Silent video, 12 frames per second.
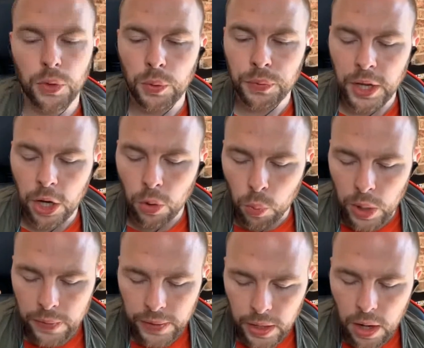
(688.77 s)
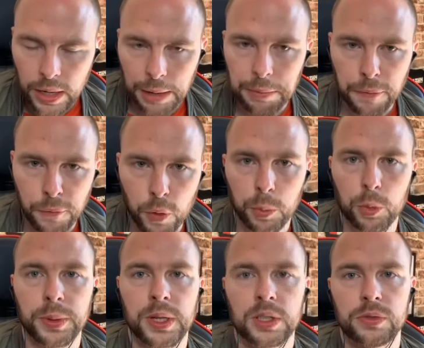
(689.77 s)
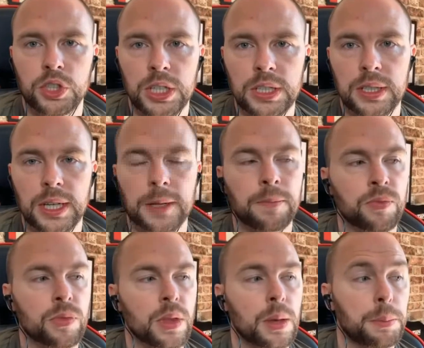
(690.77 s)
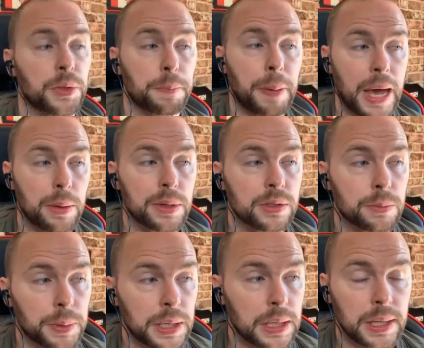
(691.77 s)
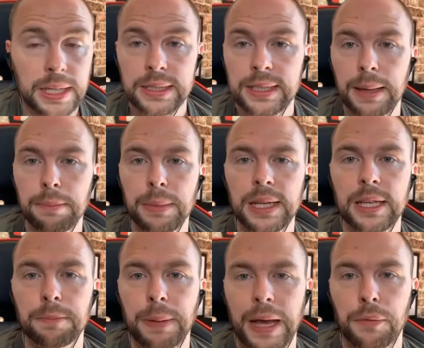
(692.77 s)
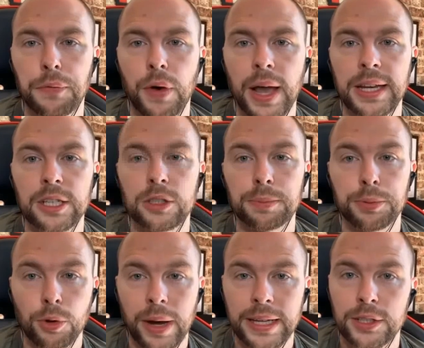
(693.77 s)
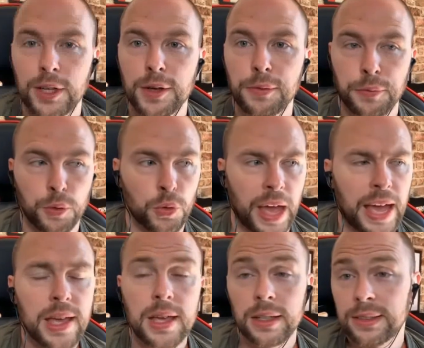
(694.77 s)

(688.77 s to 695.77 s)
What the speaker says: They are where they are now in football because of cheating, but the powers that be think a £10 million fine is the price for that.